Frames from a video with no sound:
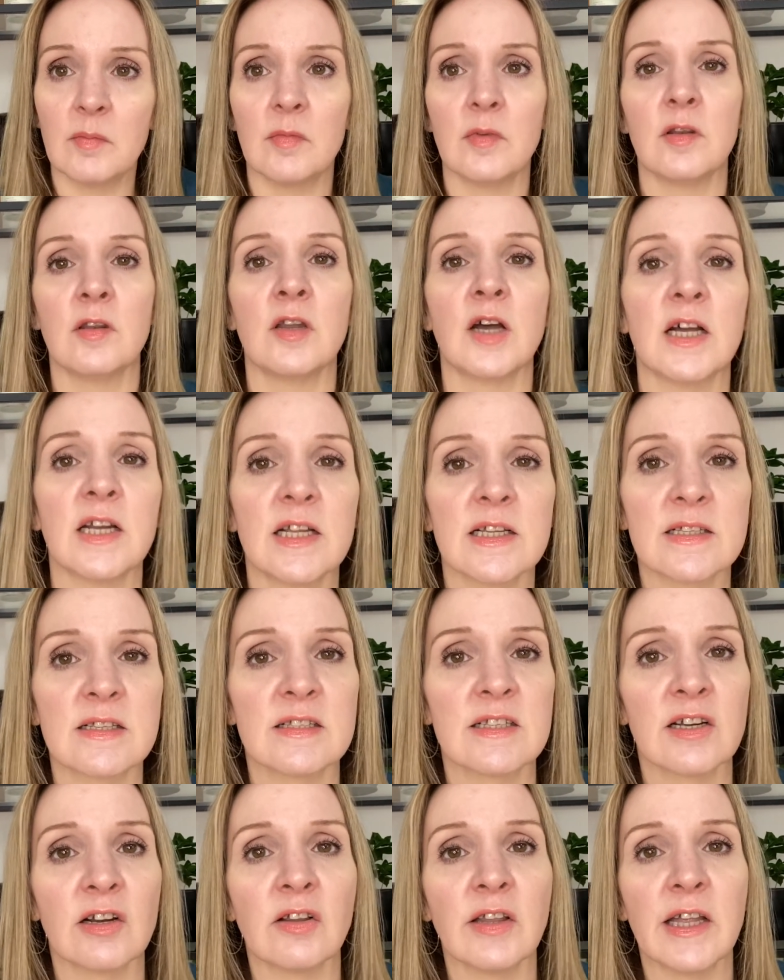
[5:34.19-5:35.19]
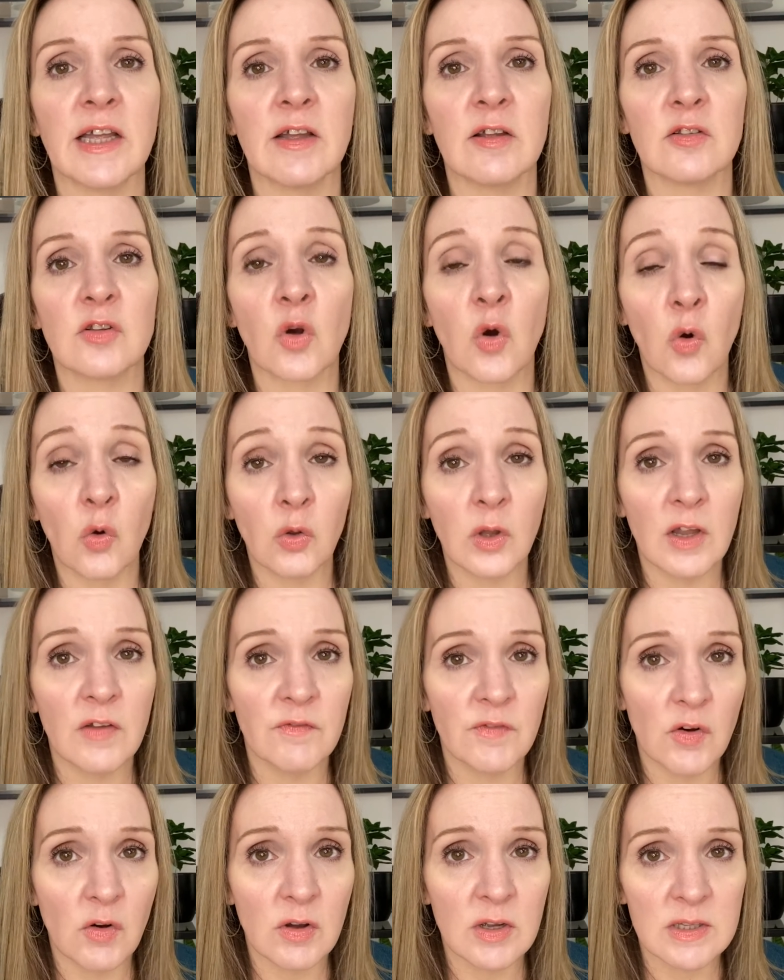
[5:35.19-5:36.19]
not necessarily totally
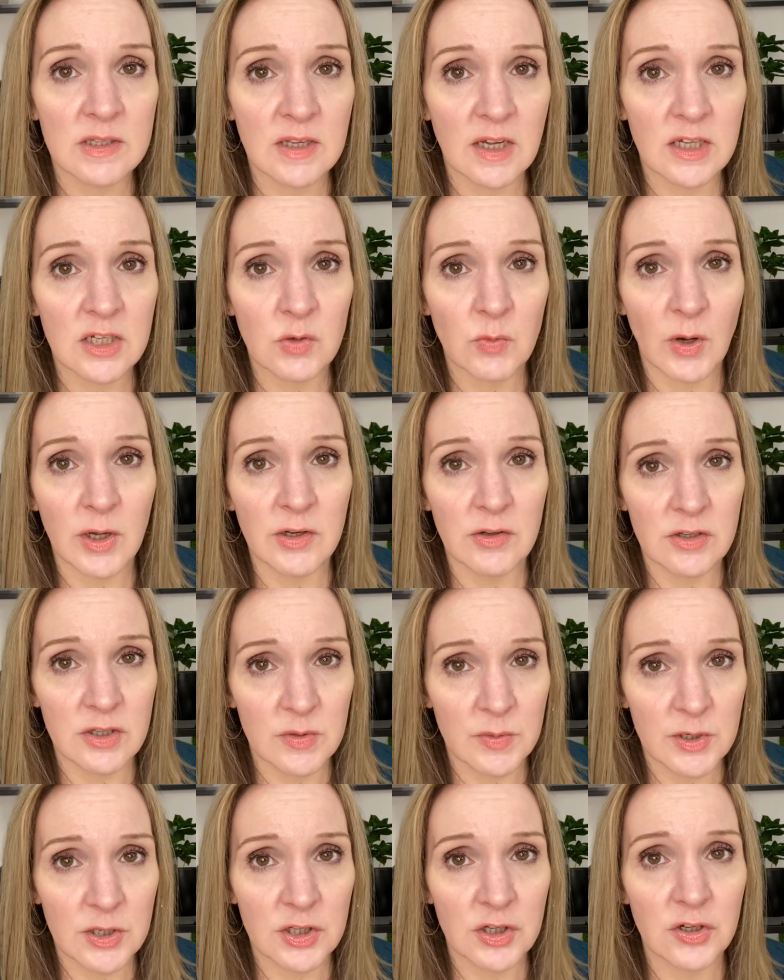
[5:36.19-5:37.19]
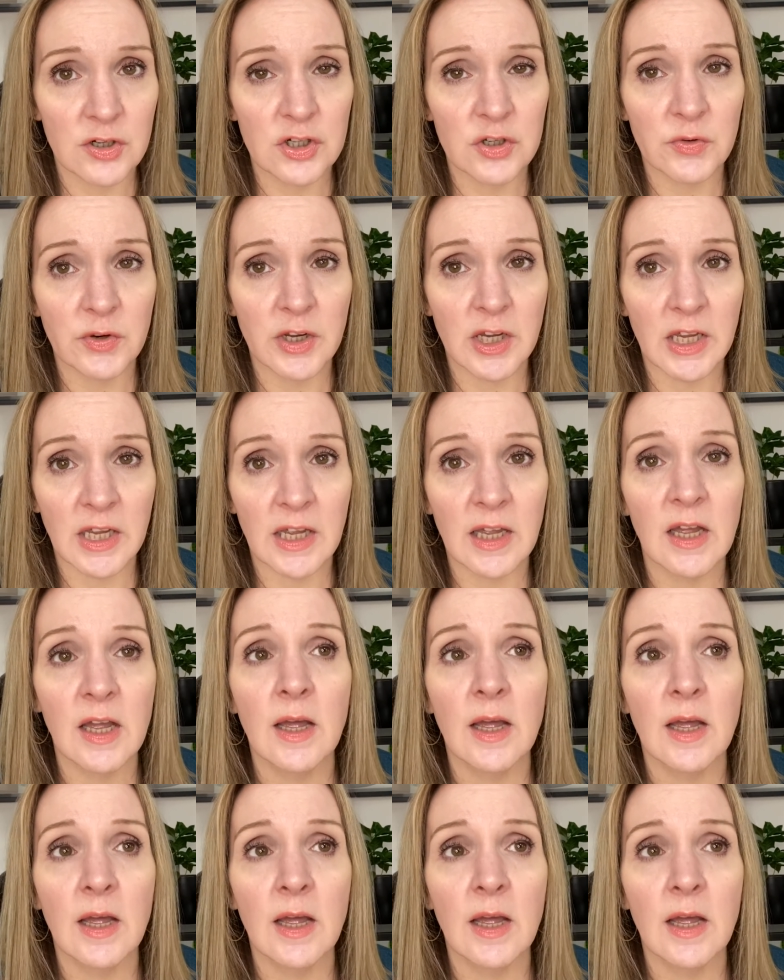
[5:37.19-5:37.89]
focus on duodenal switch surgery,